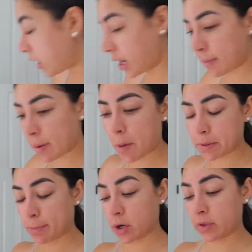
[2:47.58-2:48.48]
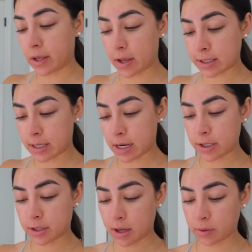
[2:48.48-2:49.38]
I had my mom's birthday last
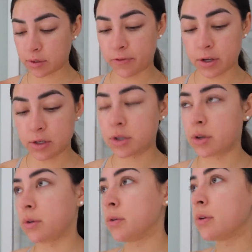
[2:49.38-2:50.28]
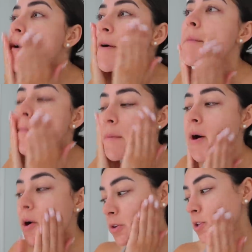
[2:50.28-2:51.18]
night, so that was fun too. Um,
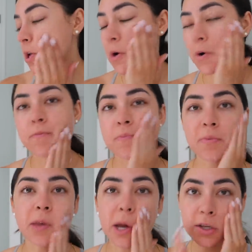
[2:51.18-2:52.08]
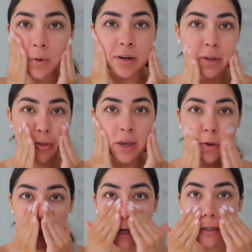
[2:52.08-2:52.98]
also, I just wanted to thank
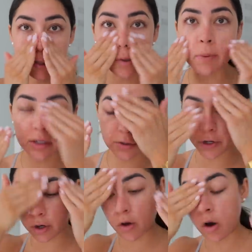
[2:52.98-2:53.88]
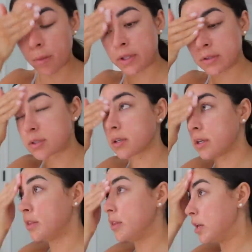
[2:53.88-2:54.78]
you guys so much for your comments
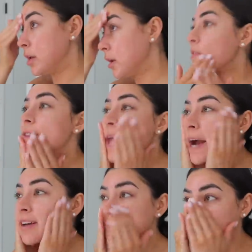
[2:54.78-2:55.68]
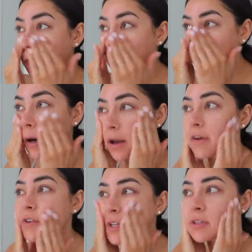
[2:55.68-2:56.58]
in the last vlog
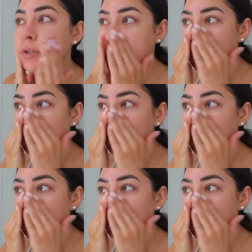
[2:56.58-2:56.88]
of just